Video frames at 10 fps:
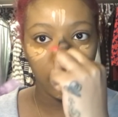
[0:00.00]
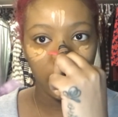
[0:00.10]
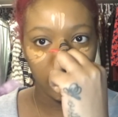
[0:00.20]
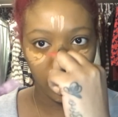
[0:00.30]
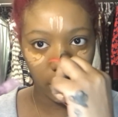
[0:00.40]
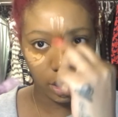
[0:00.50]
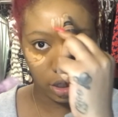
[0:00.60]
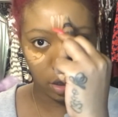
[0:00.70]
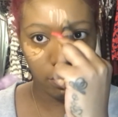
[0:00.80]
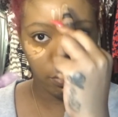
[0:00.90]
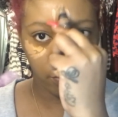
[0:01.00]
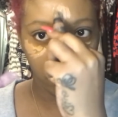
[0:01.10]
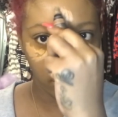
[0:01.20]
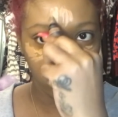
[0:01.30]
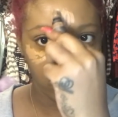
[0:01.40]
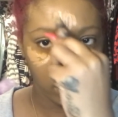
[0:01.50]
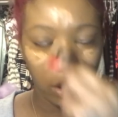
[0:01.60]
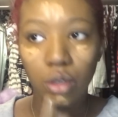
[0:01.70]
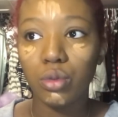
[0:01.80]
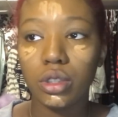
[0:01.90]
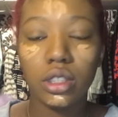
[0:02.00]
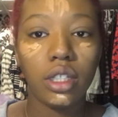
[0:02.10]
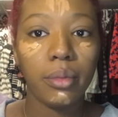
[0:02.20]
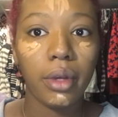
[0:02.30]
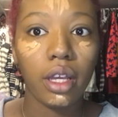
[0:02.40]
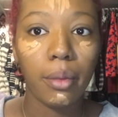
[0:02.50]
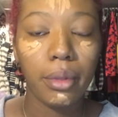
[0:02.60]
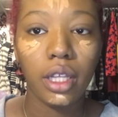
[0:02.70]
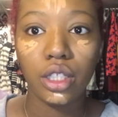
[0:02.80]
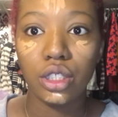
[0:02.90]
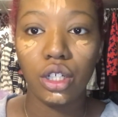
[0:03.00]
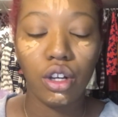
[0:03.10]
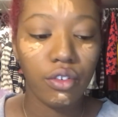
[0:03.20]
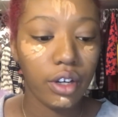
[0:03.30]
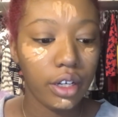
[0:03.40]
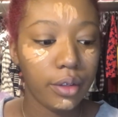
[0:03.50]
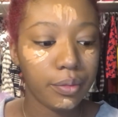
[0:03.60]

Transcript: is like very close to my complexion already.